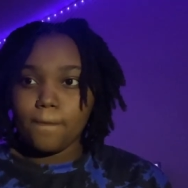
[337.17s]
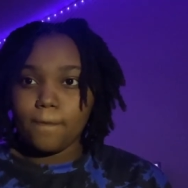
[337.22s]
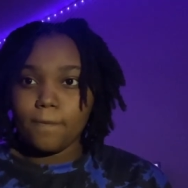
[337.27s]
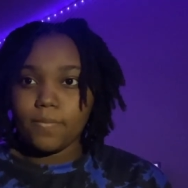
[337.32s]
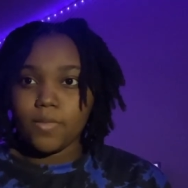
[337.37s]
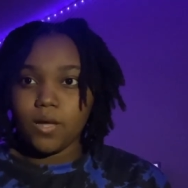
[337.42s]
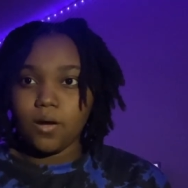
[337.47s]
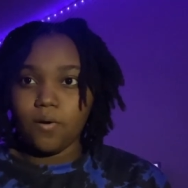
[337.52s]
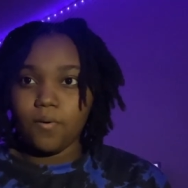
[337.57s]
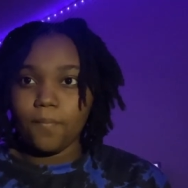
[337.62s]

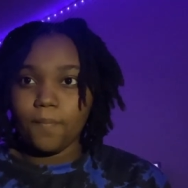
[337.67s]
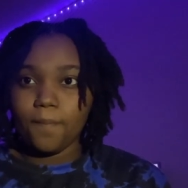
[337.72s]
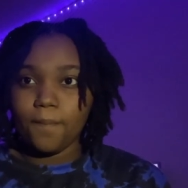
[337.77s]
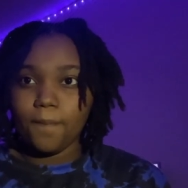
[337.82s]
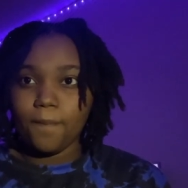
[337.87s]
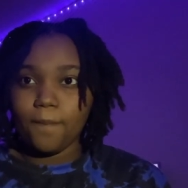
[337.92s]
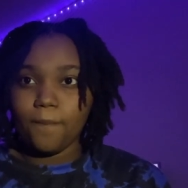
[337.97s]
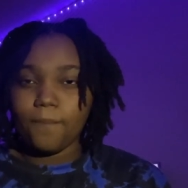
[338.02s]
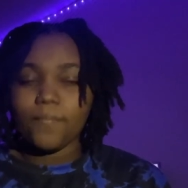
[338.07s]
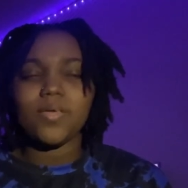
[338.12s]
No,
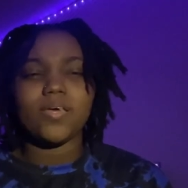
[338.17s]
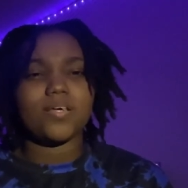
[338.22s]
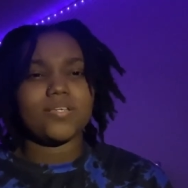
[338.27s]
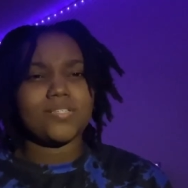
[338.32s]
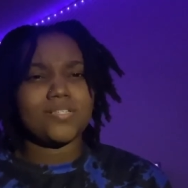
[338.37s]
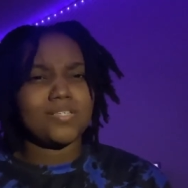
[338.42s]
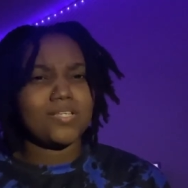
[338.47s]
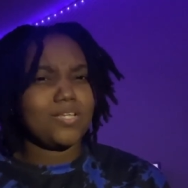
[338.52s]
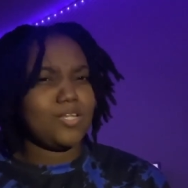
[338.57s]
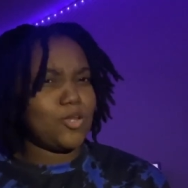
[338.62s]

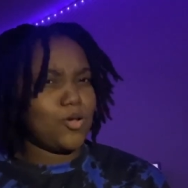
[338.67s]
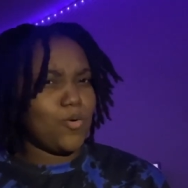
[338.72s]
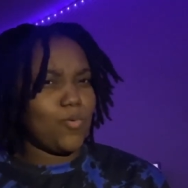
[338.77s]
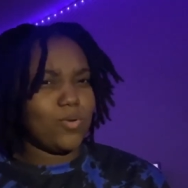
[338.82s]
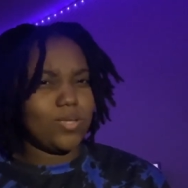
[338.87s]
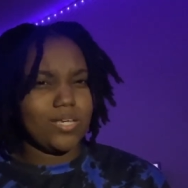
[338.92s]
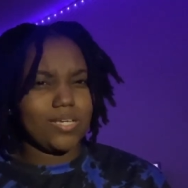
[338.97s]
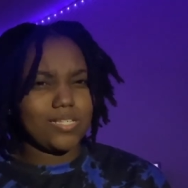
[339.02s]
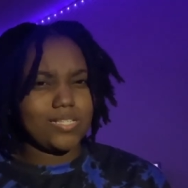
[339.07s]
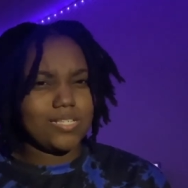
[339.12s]
yes, no,
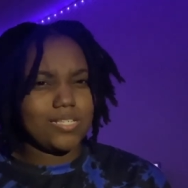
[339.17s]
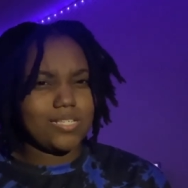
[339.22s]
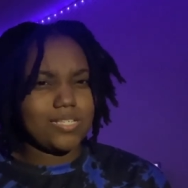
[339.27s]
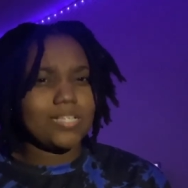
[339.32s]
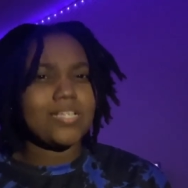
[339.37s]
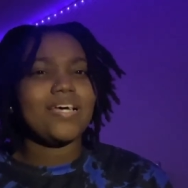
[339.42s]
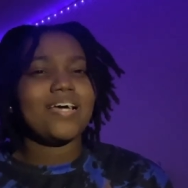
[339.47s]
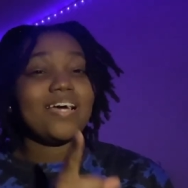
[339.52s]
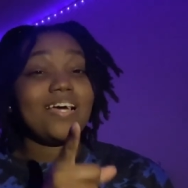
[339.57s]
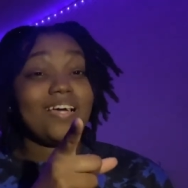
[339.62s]
yes,
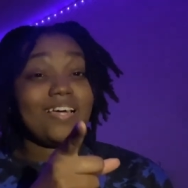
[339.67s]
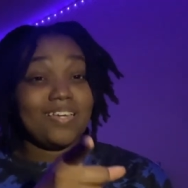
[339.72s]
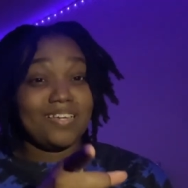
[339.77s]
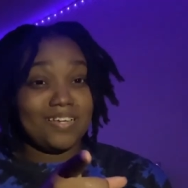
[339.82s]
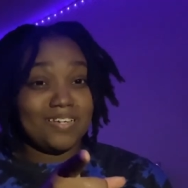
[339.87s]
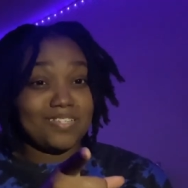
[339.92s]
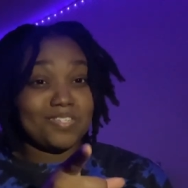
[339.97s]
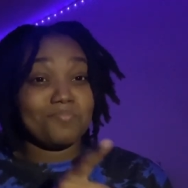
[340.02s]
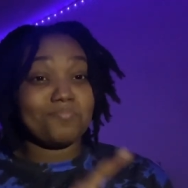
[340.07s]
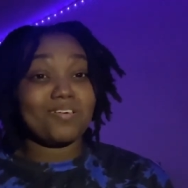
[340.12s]

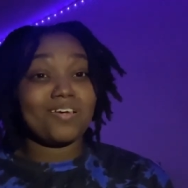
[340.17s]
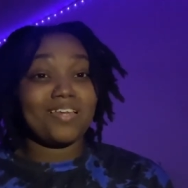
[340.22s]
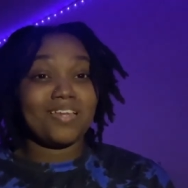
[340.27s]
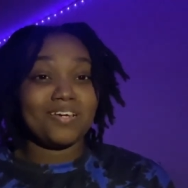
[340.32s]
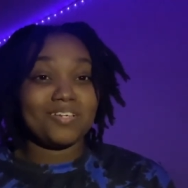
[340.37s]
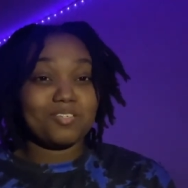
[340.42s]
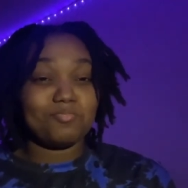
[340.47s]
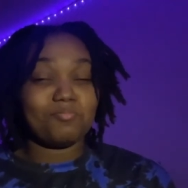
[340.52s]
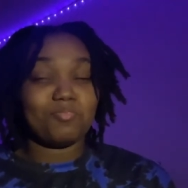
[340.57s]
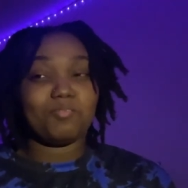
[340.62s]
yes, the beginning
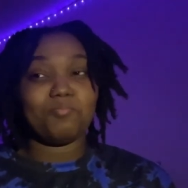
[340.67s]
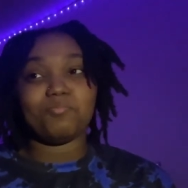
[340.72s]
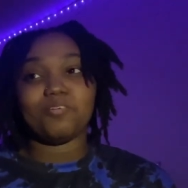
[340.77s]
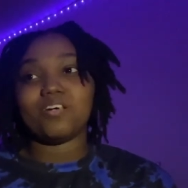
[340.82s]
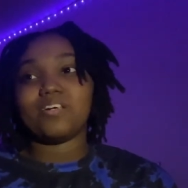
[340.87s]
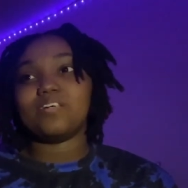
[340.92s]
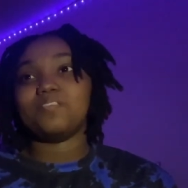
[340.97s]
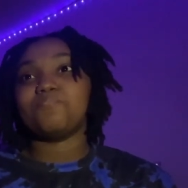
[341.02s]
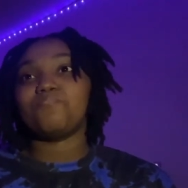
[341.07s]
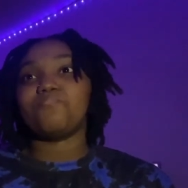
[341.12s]
of spring
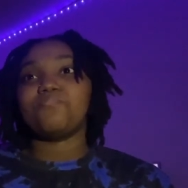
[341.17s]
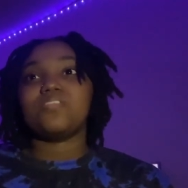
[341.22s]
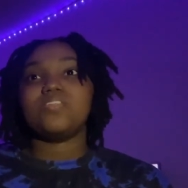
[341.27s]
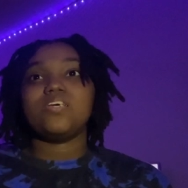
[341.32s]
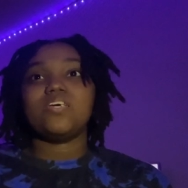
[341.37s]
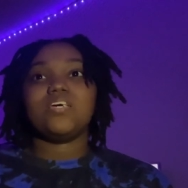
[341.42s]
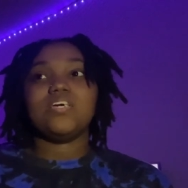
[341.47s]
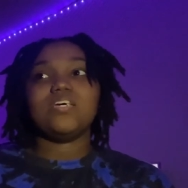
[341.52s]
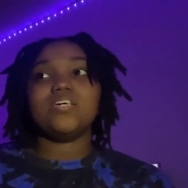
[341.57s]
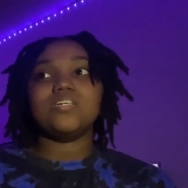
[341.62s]
break.
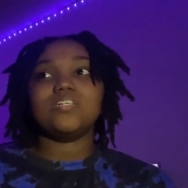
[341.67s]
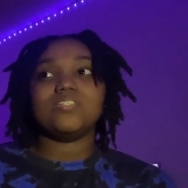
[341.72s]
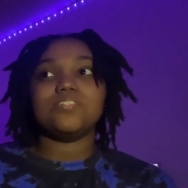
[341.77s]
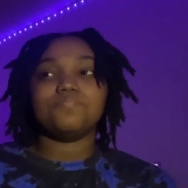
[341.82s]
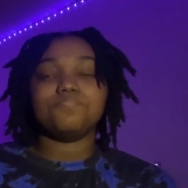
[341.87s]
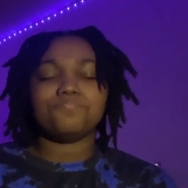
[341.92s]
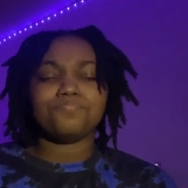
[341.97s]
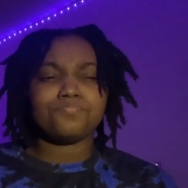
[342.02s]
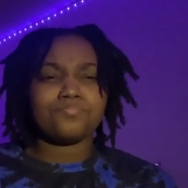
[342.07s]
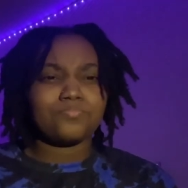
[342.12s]

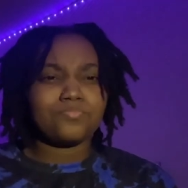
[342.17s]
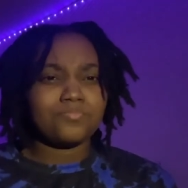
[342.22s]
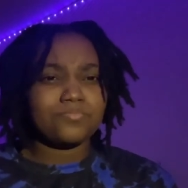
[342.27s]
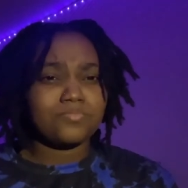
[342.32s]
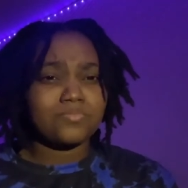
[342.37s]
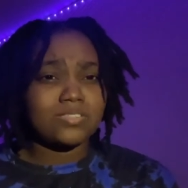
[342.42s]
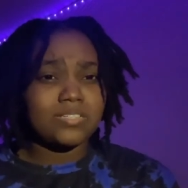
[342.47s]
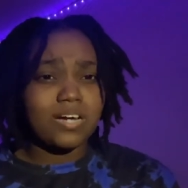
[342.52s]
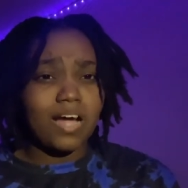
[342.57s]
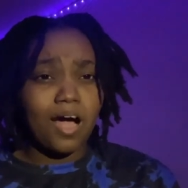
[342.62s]
And
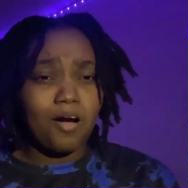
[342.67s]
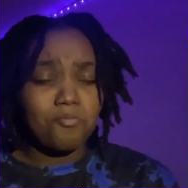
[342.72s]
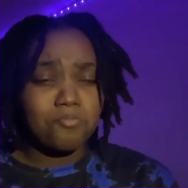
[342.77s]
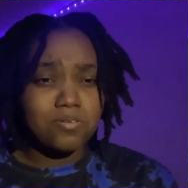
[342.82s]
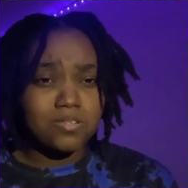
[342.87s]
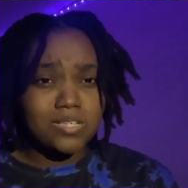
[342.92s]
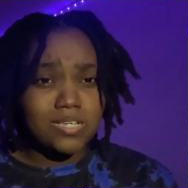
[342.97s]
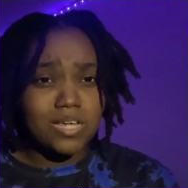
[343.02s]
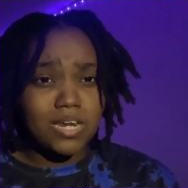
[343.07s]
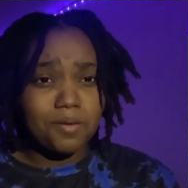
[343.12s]
I
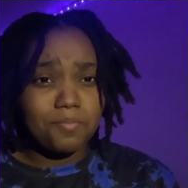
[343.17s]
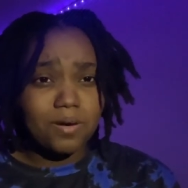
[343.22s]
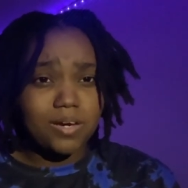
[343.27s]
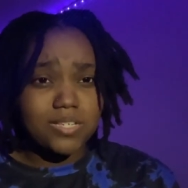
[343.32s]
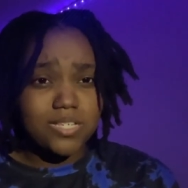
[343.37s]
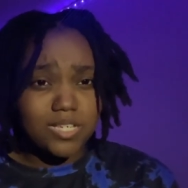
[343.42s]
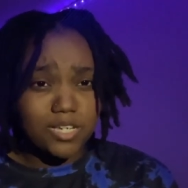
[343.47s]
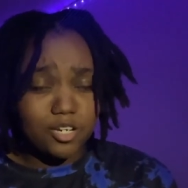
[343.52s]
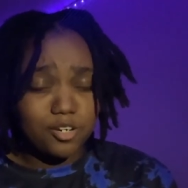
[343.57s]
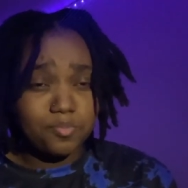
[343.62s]
was getting my
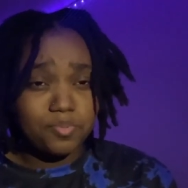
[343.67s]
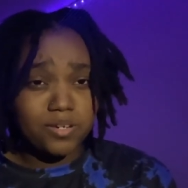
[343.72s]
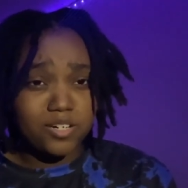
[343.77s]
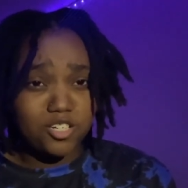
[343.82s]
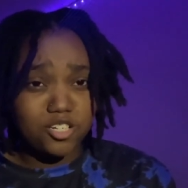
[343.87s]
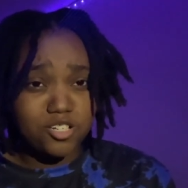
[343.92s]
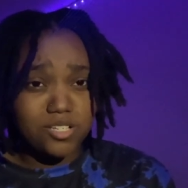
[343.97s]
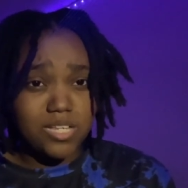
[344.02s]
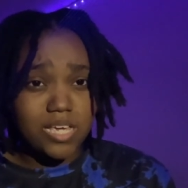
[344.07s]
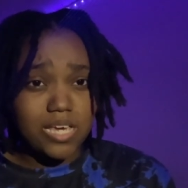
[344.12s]
senior
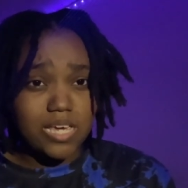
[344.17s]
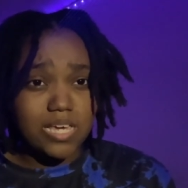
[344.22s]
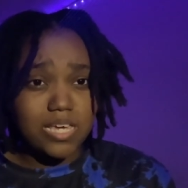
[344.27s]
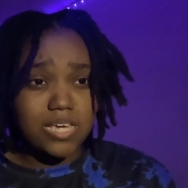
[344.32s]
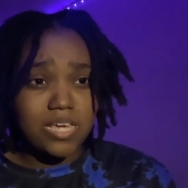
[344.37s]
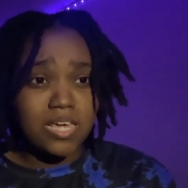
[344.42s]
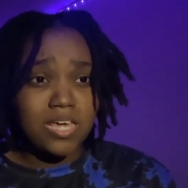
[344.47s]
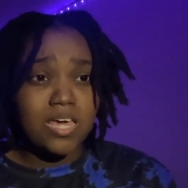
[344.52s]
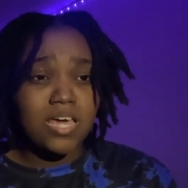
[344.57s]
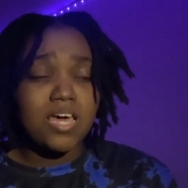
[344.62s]
pictures taken.